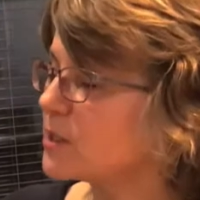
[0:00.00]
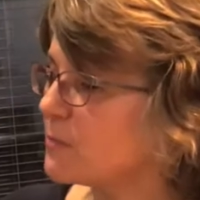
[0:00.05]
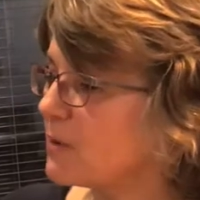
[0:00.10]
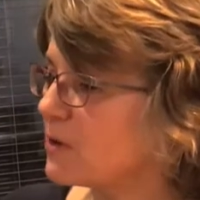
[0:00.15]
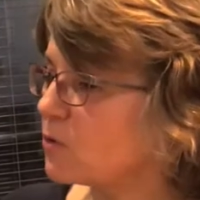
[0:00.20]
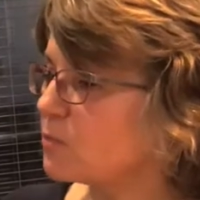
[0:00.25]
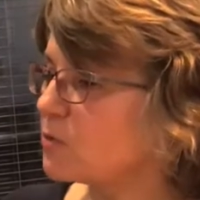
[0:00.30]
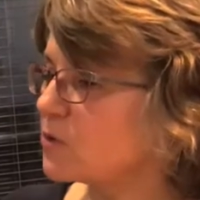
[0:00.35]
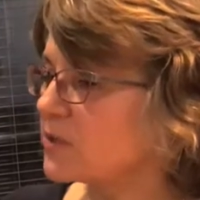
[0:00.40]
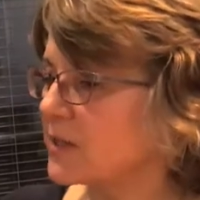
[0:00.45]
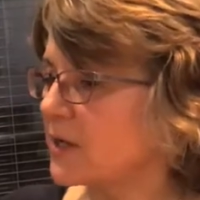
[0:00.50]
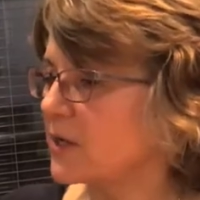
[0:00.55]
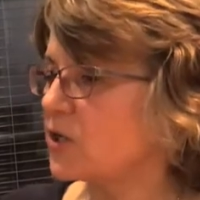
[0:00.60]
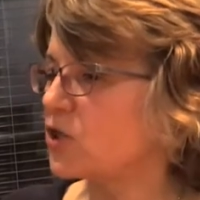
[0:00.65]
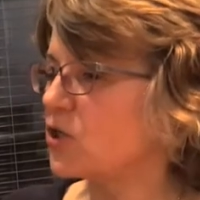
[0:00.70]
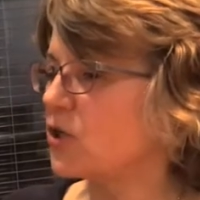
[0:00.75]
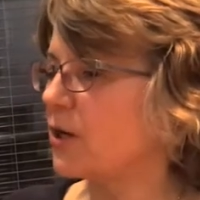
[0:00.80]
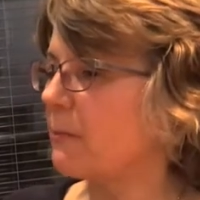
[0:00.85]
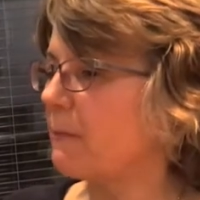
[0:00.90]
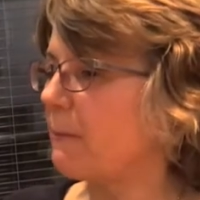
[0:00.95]
spirit
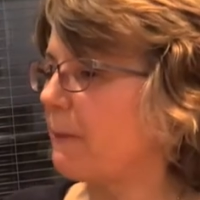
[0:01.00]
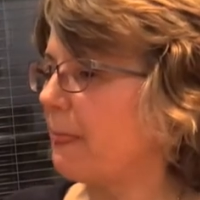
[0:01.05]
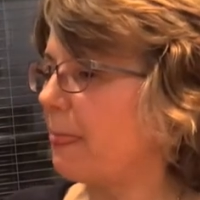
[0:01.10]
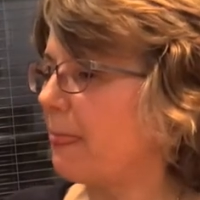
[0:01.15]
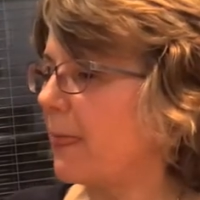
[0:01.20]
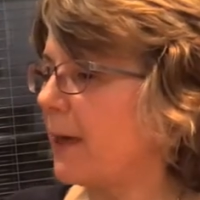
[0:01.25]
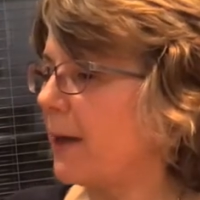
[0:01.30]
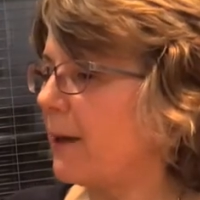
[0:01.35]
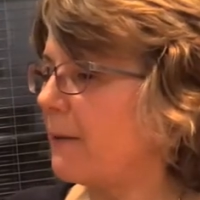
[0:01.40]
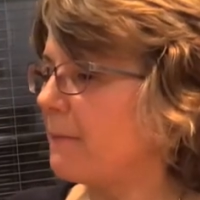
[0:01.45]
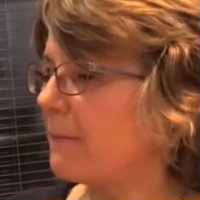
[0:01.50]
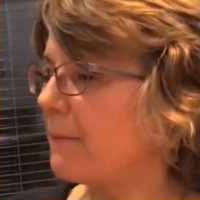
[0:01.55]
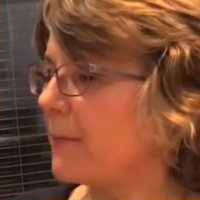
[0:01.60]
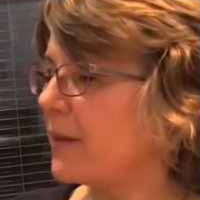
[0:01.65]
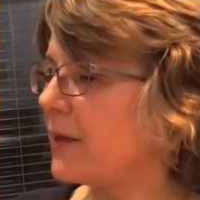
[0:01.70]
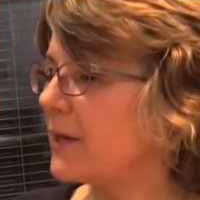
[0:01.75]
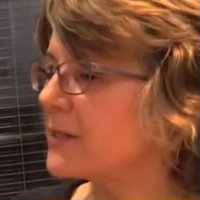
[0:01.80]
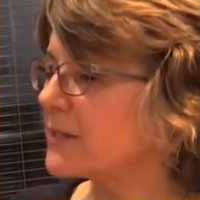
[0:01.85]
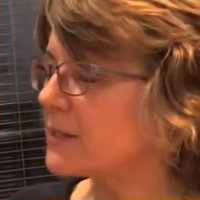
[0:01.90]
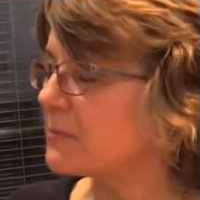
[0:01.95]
possession, um,
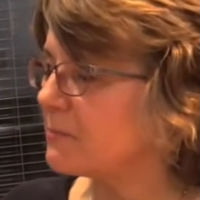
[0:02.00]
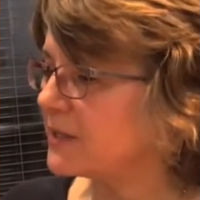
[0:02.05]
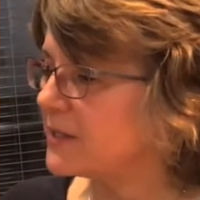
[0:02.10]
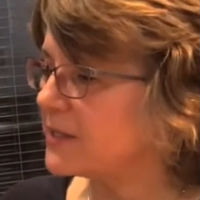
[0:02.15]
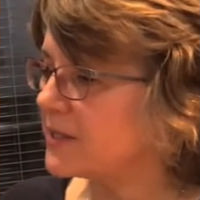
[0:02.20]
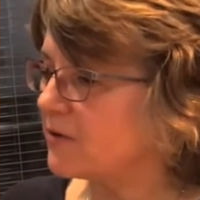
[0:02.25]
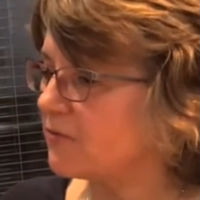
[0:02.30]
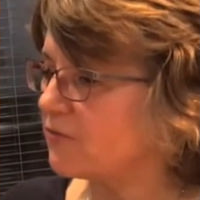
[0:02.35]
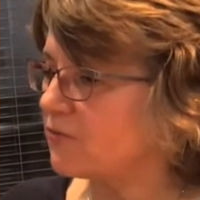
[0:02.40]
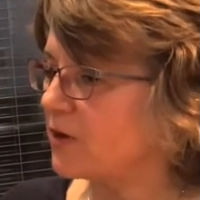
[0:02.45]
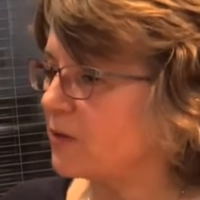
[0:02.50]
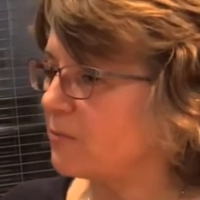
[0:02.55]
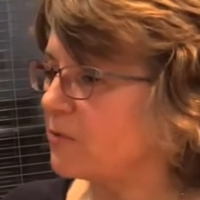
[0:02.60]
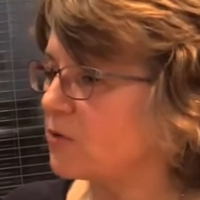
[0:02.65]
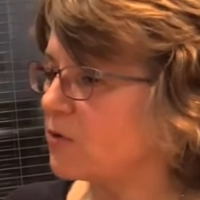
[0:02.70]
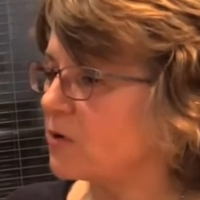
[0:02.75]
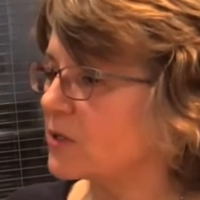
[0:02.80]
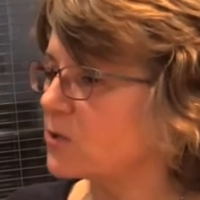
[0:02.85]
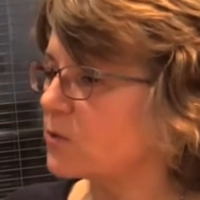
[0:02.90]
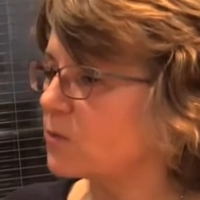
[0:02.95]
it's a bit different,
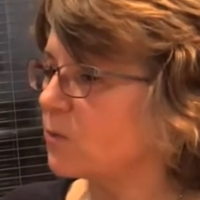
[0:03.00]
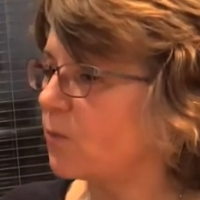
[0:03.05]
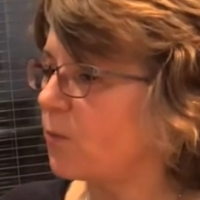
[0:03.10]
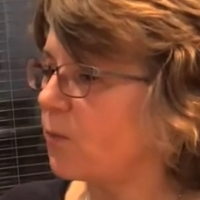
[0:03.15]
because